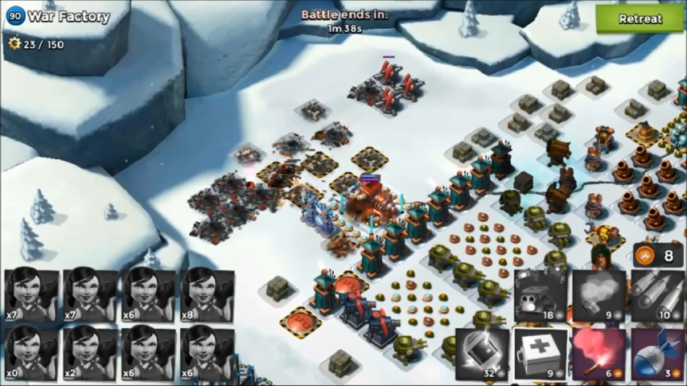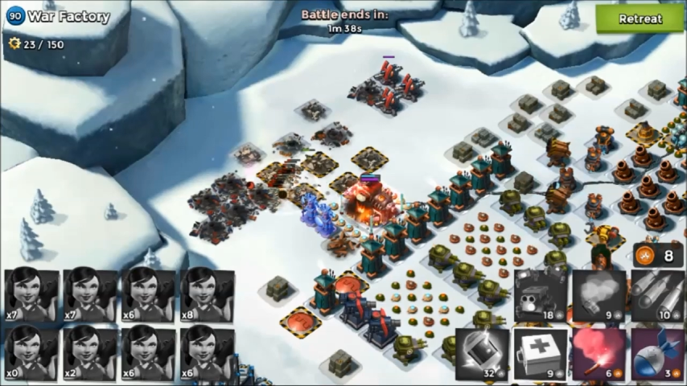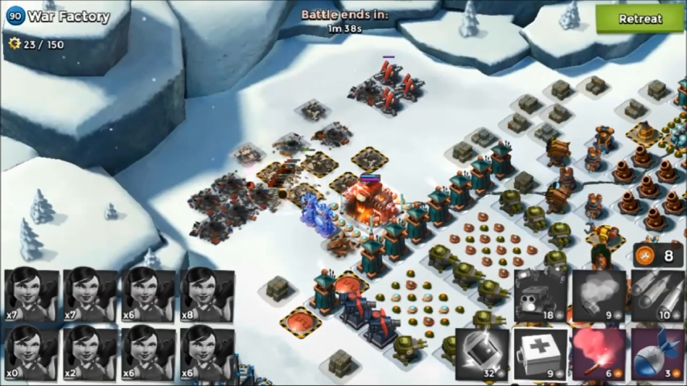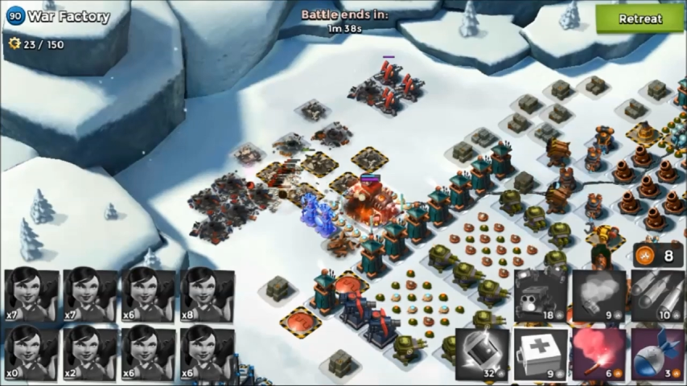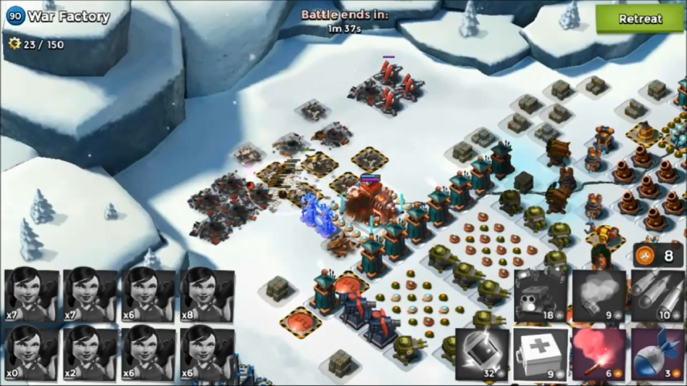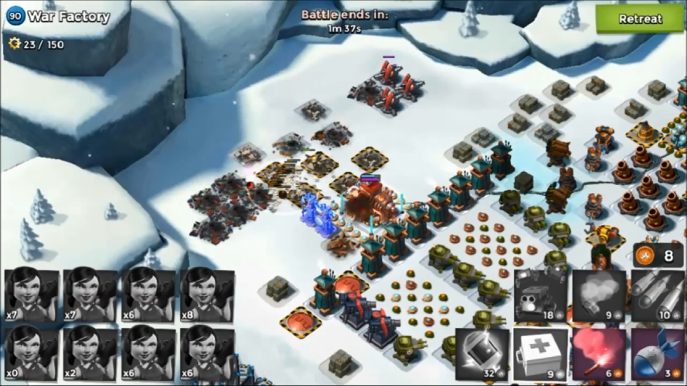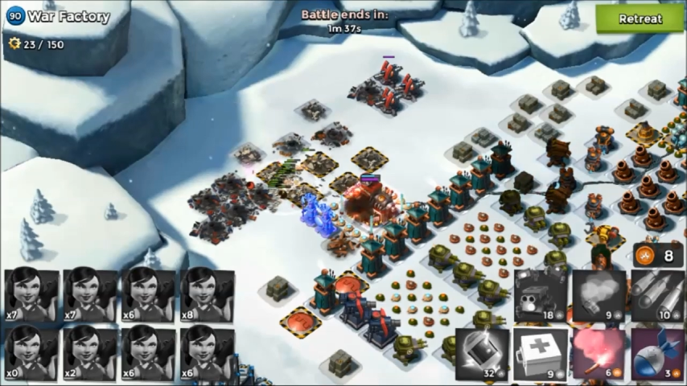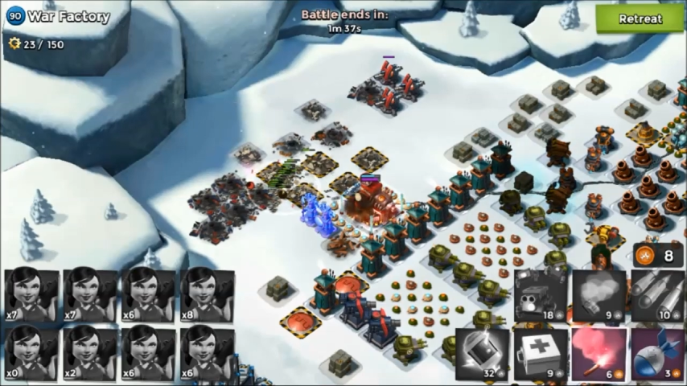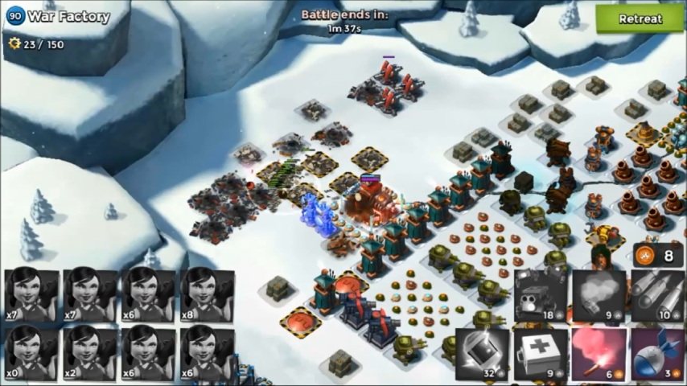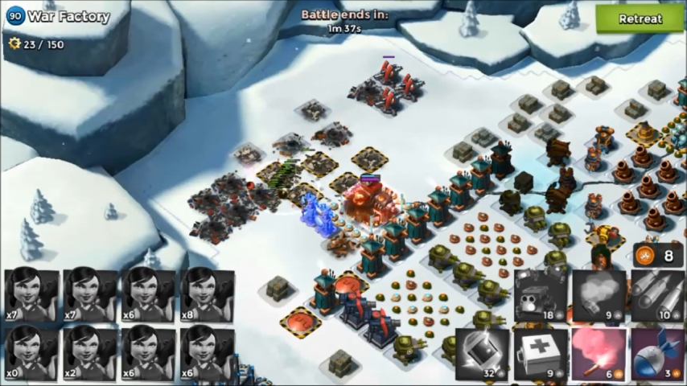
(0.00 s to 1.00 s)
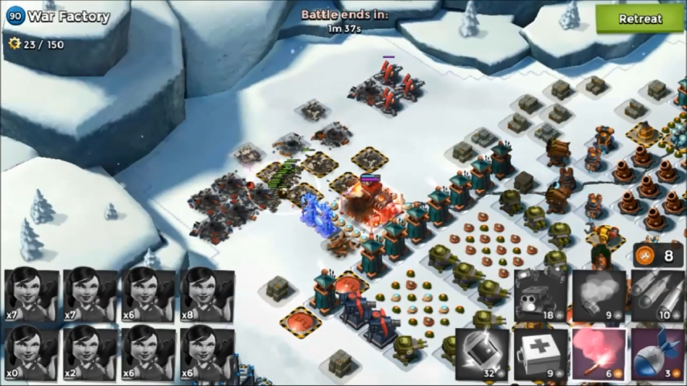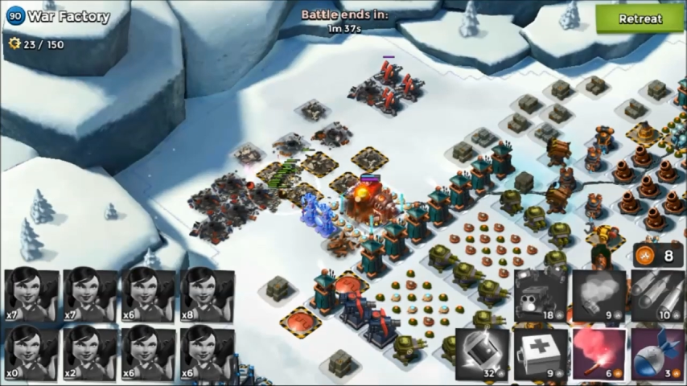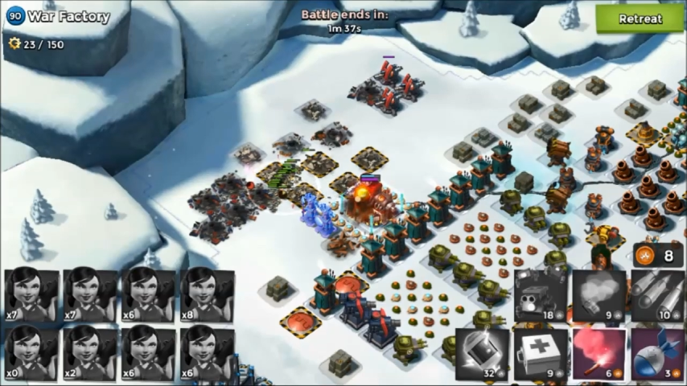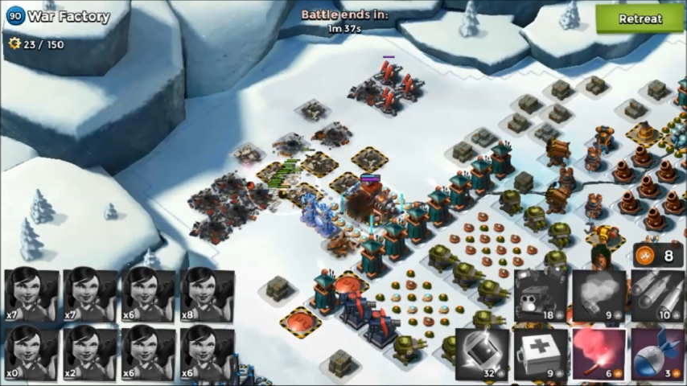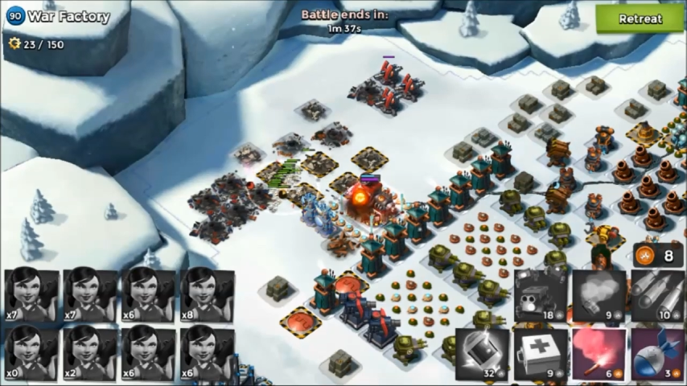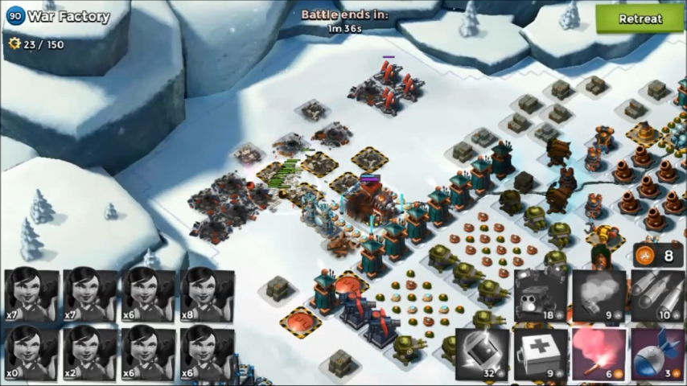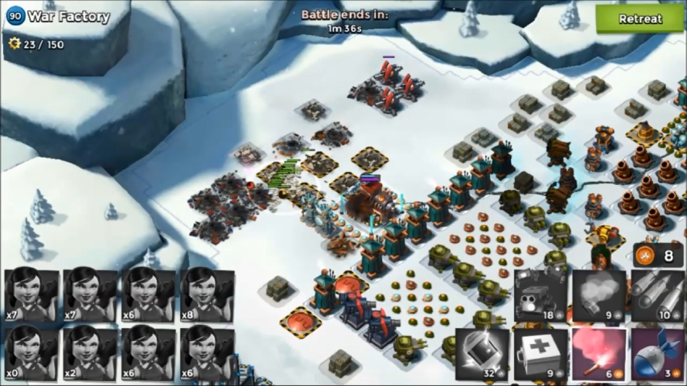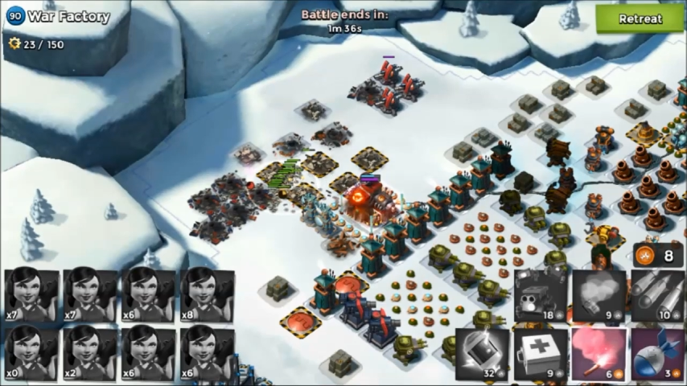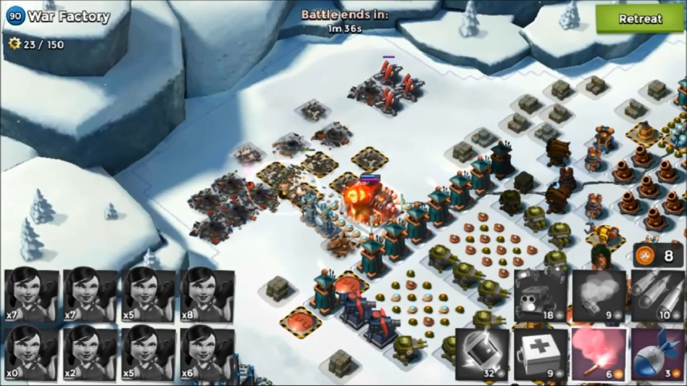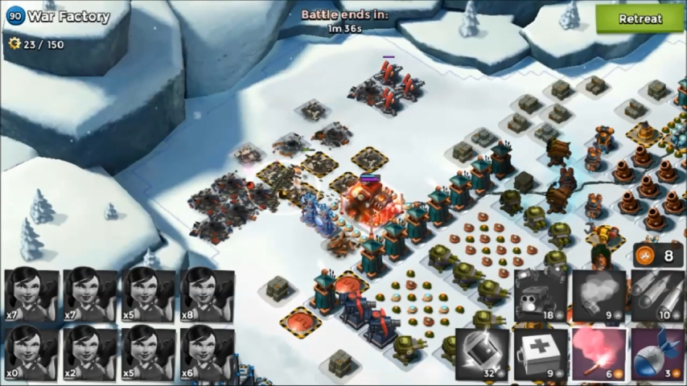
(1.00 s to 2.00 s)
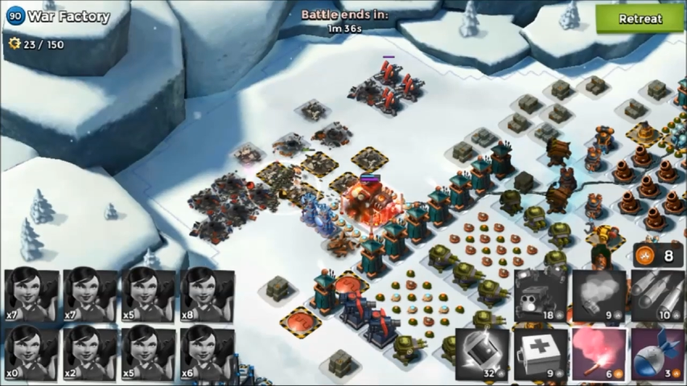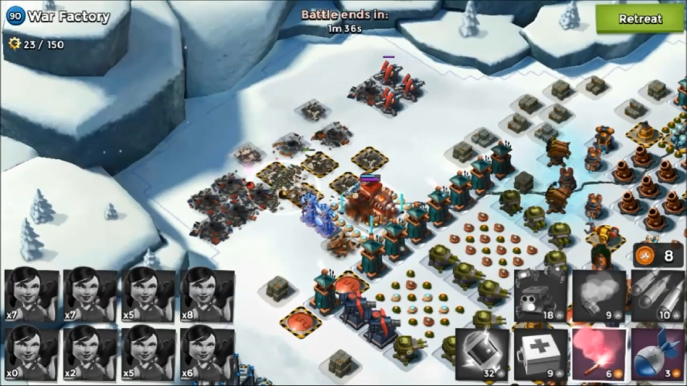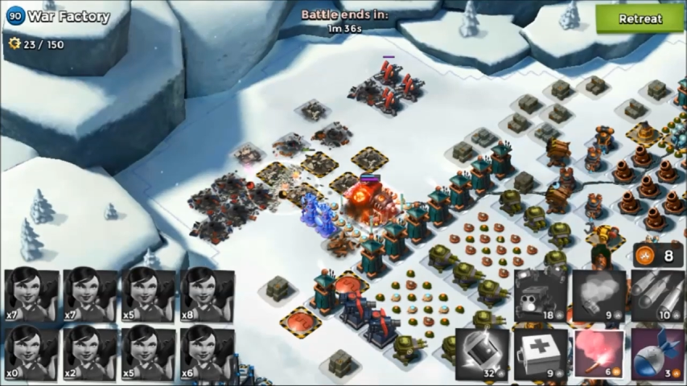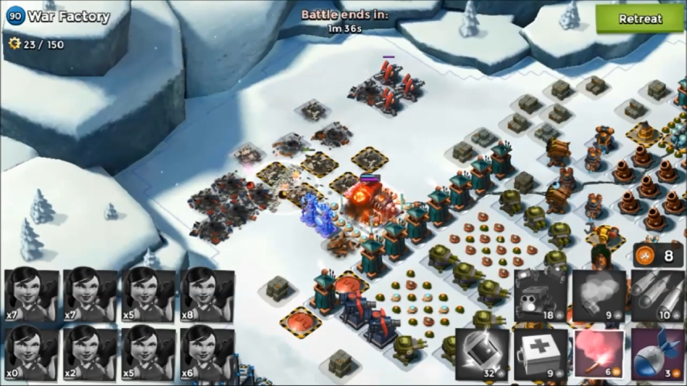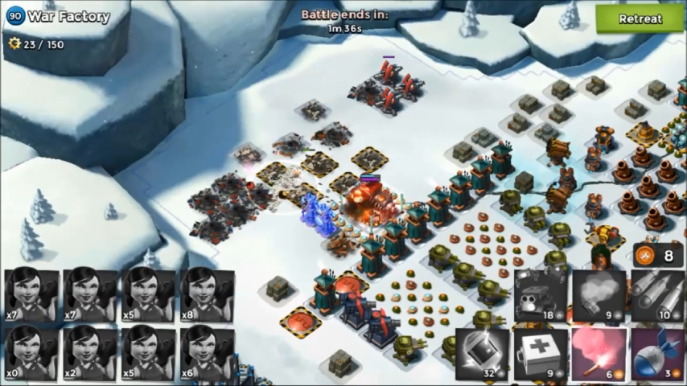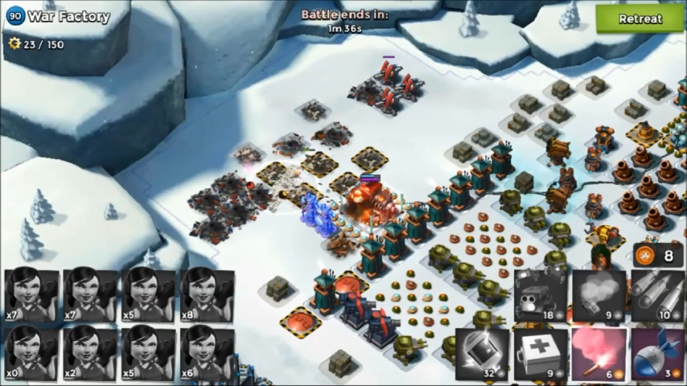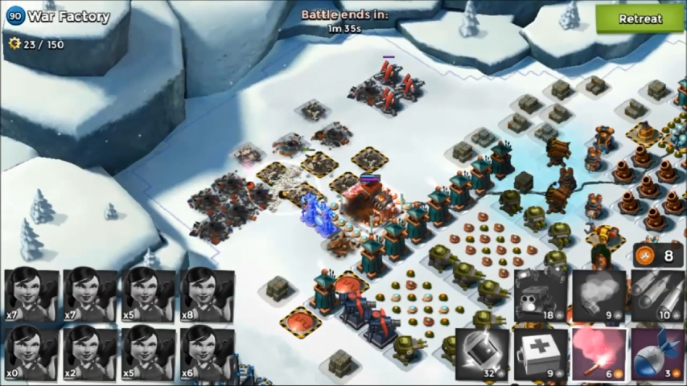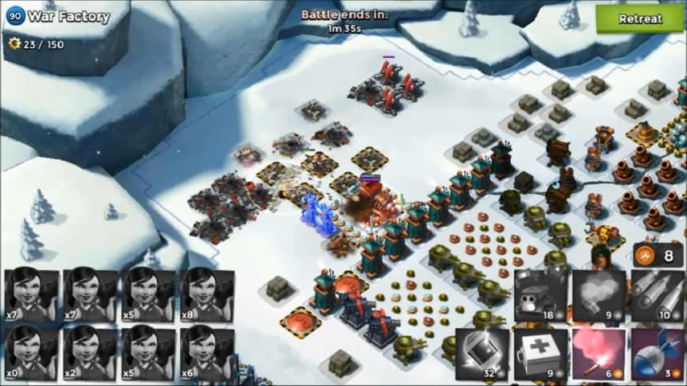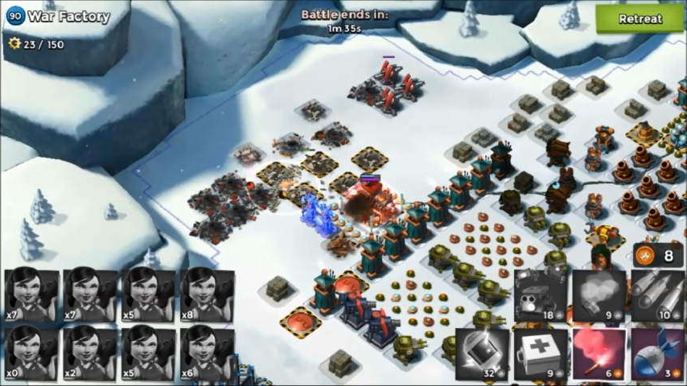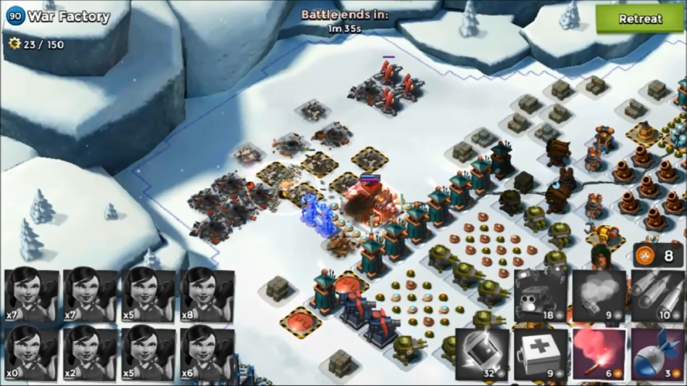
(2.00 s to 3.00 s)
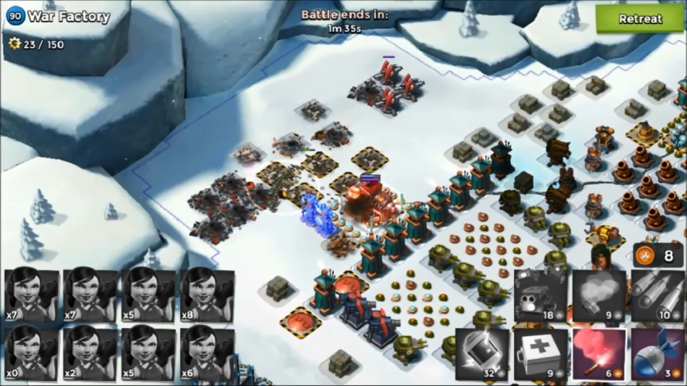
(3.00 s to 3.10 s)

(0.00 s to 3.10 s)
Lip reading: No face is visible, so there are no lips to read.